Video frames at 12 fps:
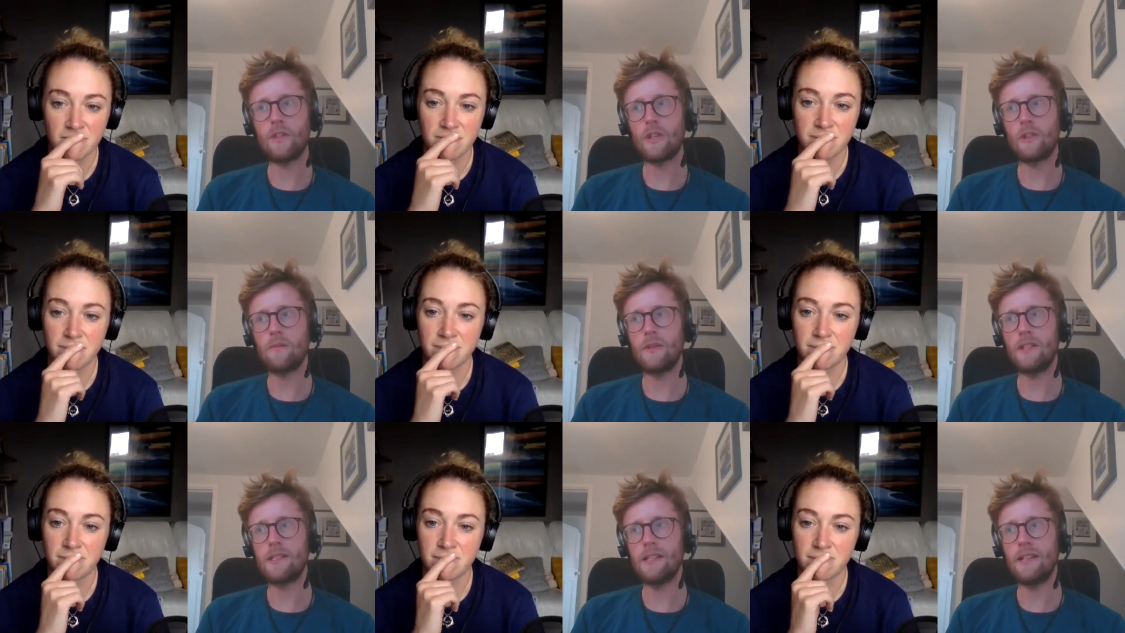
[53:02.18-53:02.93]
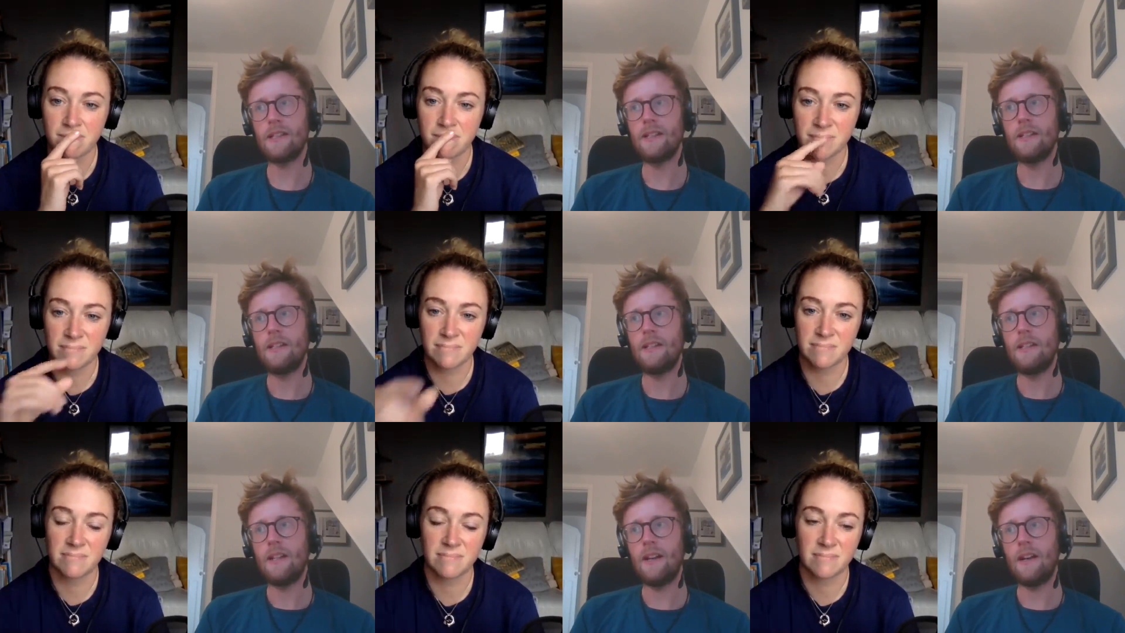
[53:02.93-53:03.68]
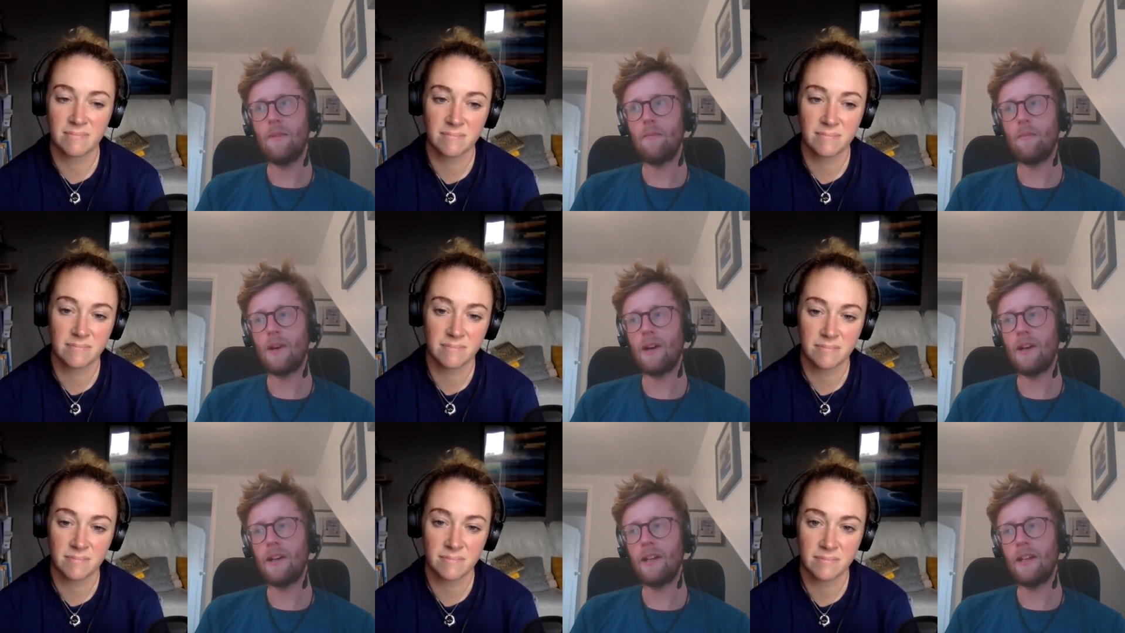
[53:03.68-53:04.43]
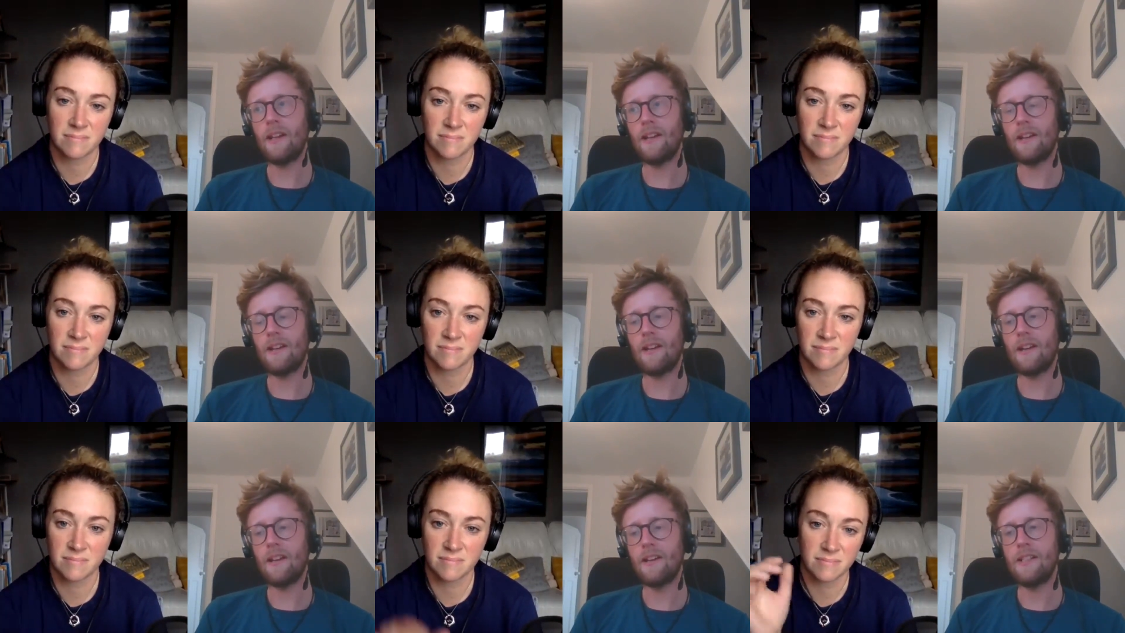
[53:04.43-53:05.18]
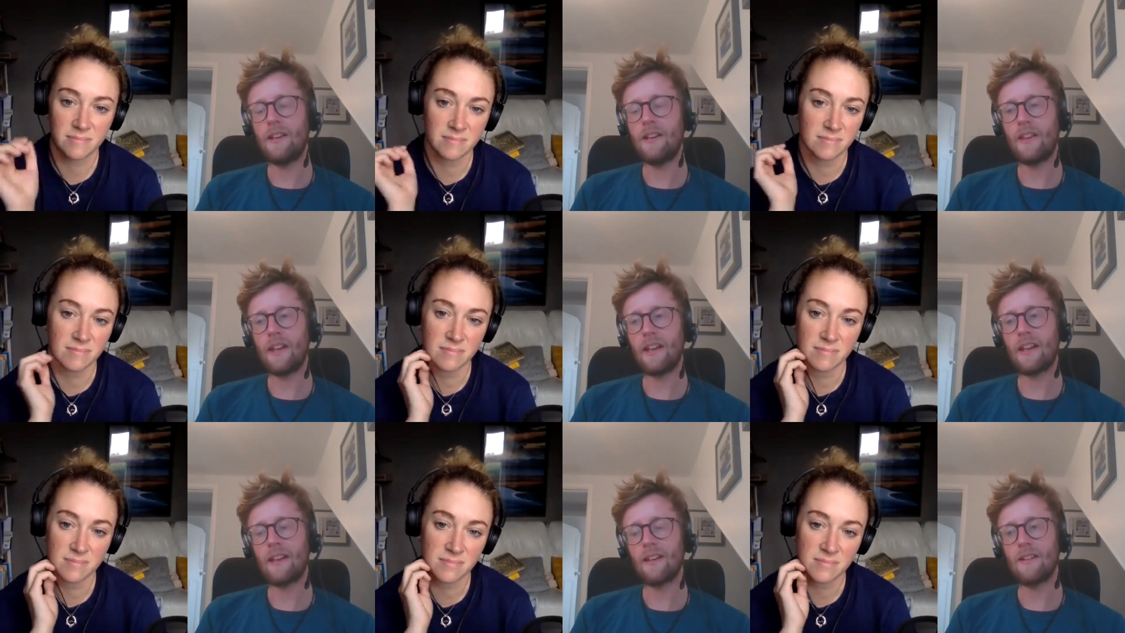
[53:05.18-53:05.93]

Speaker 1: judgment, isn't it? Um, but I I did think